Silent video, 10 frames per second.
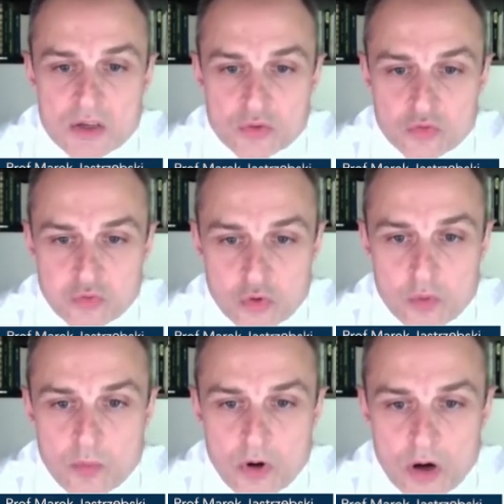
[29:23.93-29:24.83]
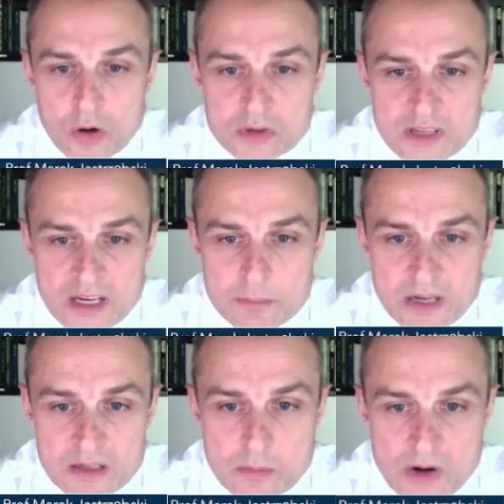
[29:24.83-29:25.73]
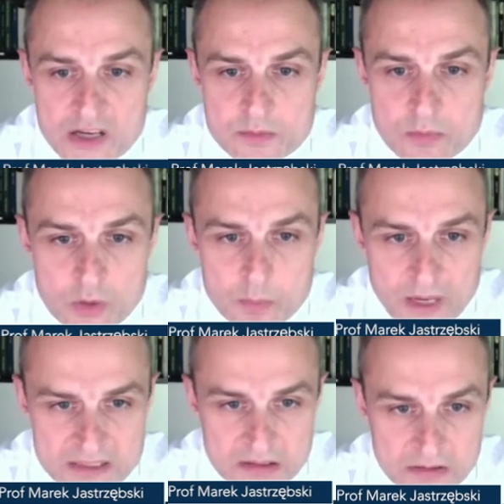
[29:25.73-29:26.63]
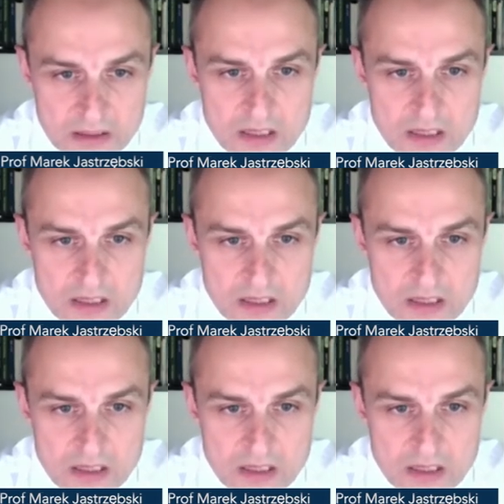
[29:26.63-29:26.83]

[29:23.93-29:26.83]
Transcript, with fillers: to full-blown right bundle branch block pattern.